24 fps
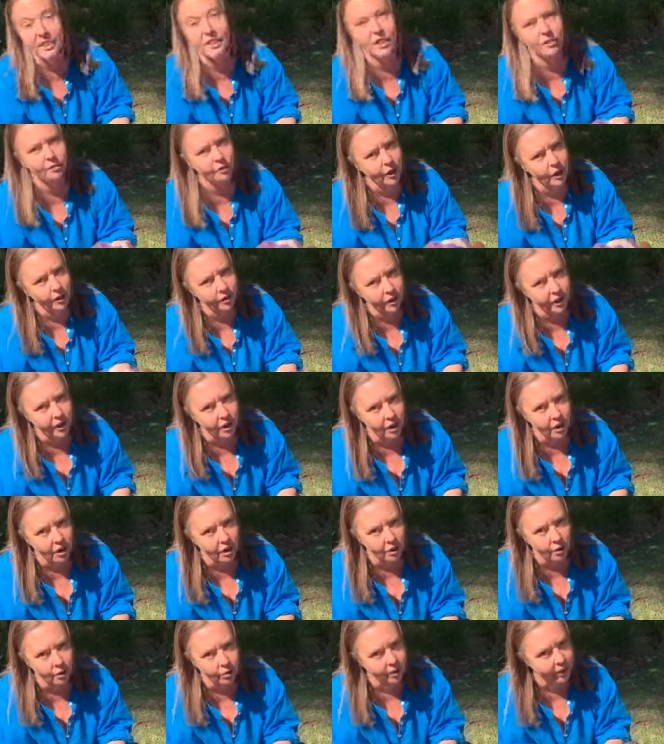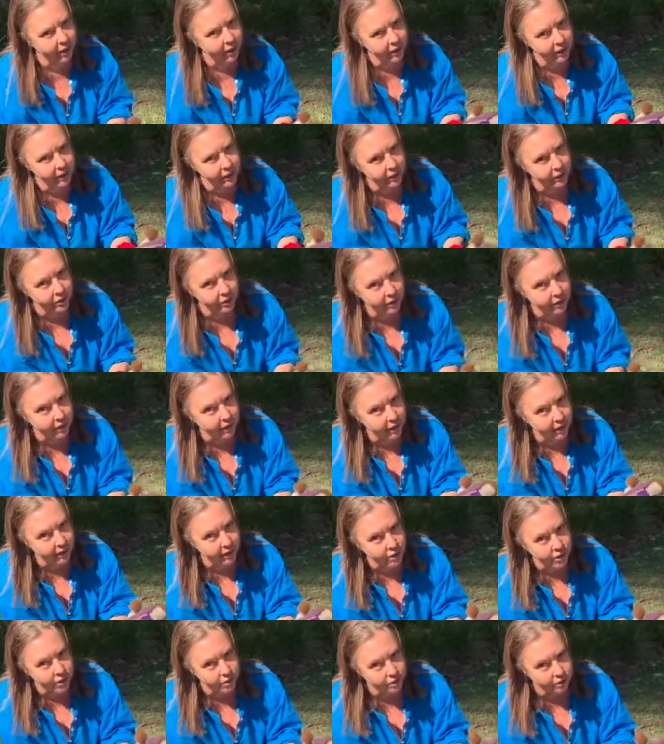very old. I didn't do
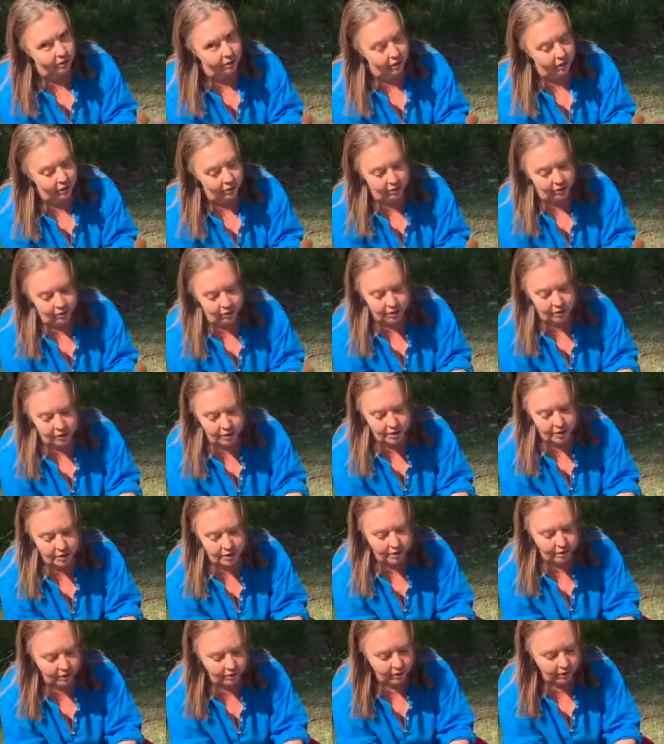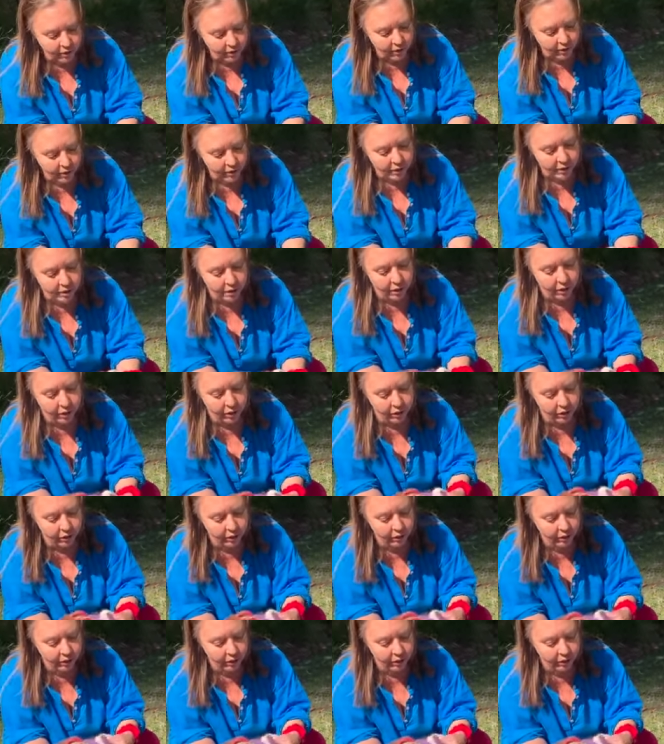these during honours. So